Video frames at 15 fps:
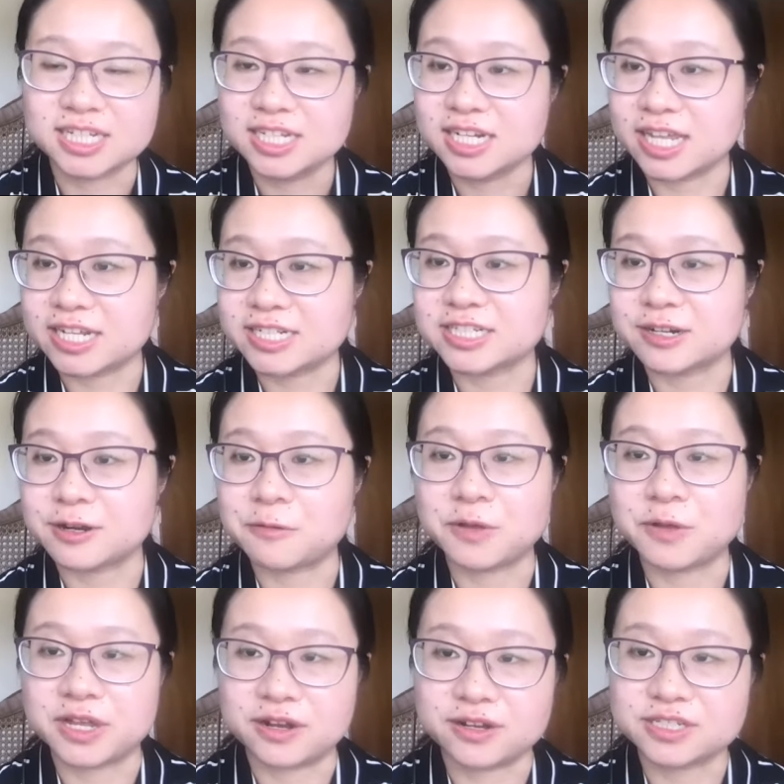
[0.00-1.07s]
later,
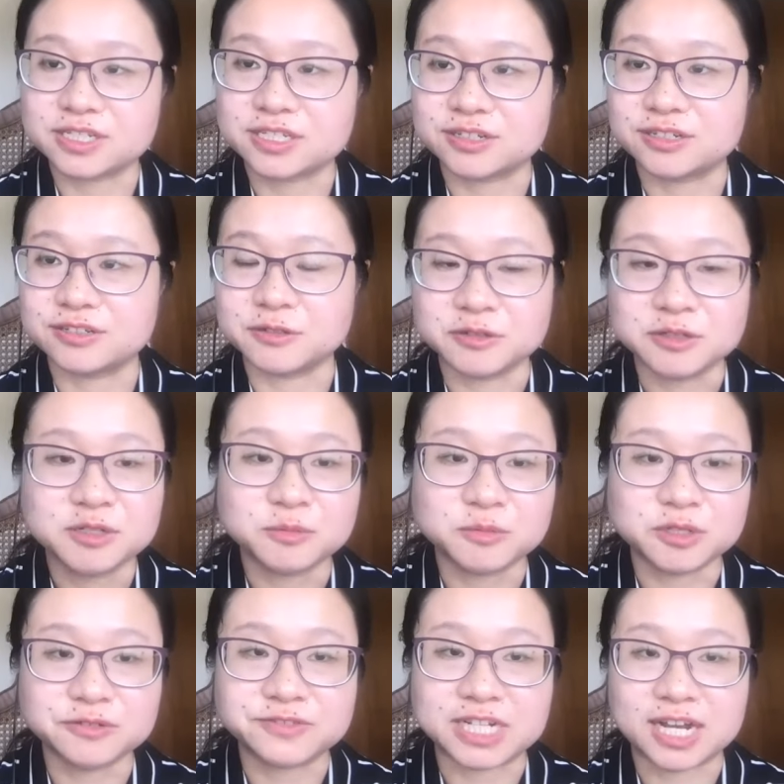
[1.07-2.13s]
we also
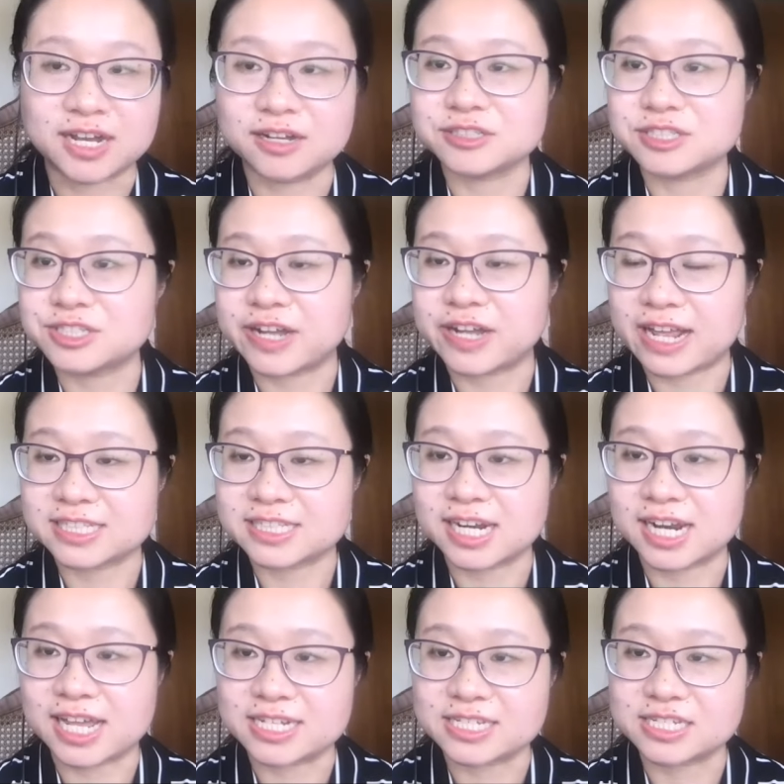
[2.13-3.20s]
moved on to
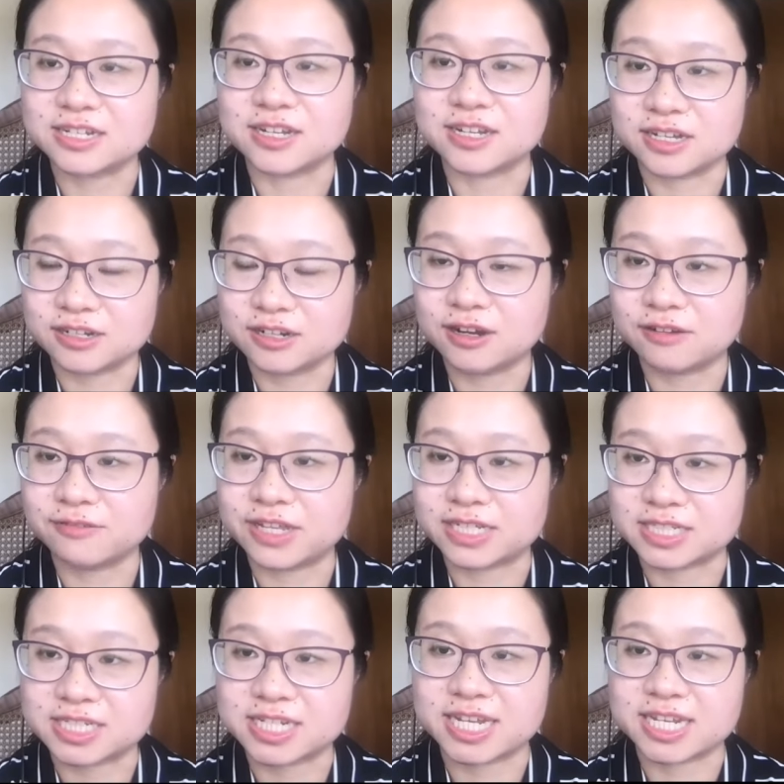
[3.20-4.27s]
analyze the
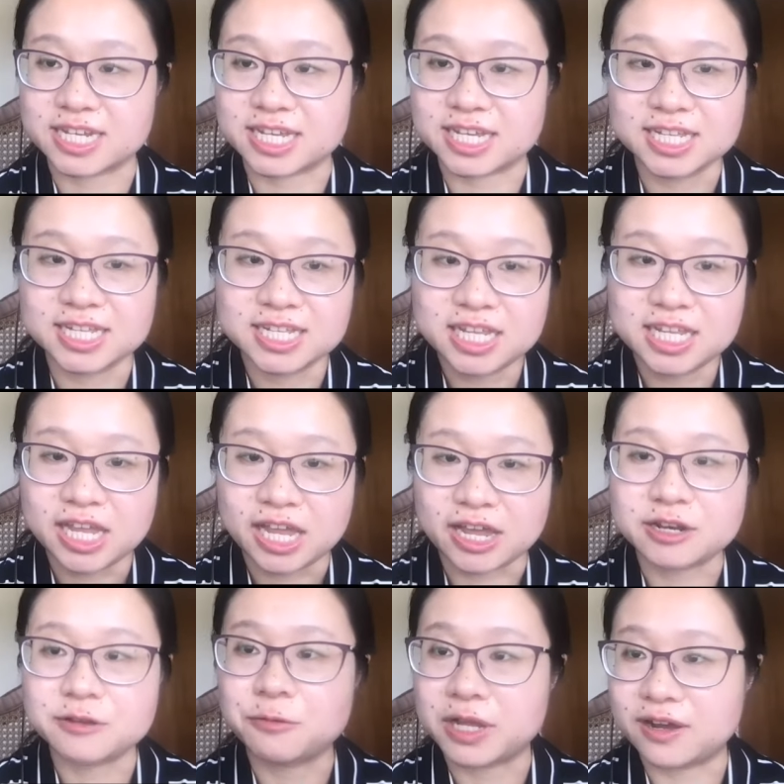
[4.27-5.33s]
COVID data.
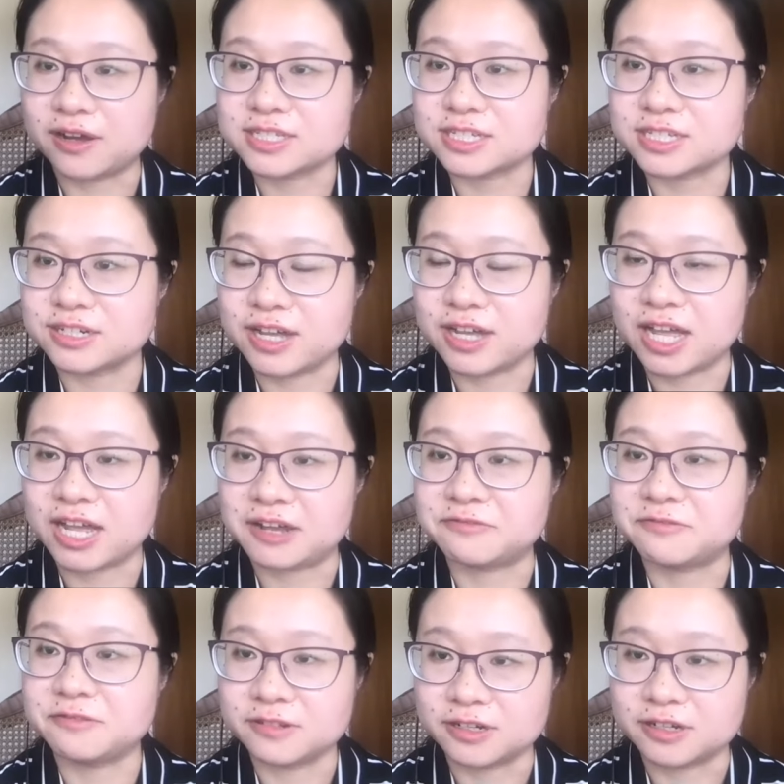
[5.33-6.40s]
And we also have
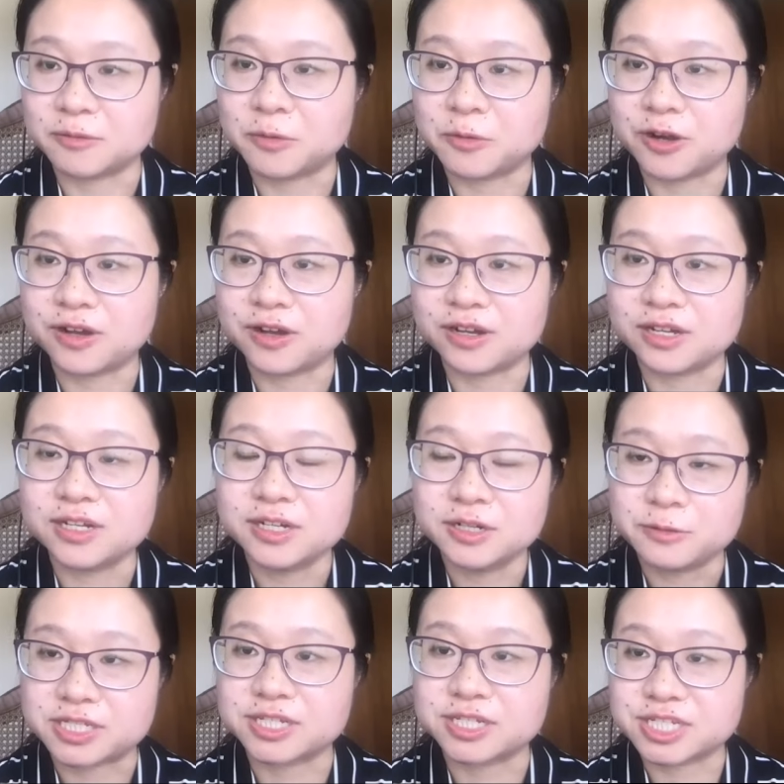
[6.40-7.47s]
more
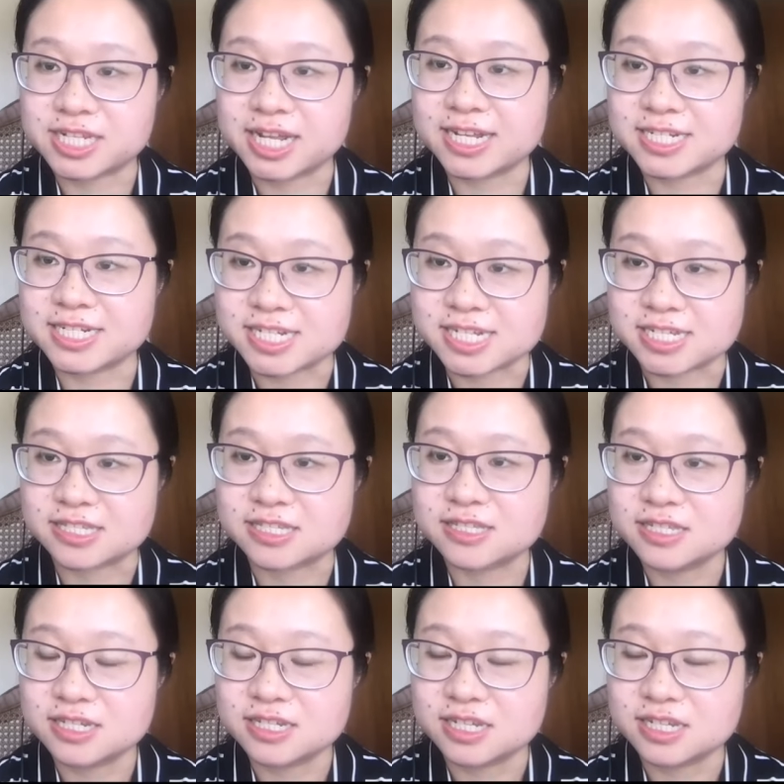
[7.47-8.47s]
research scientists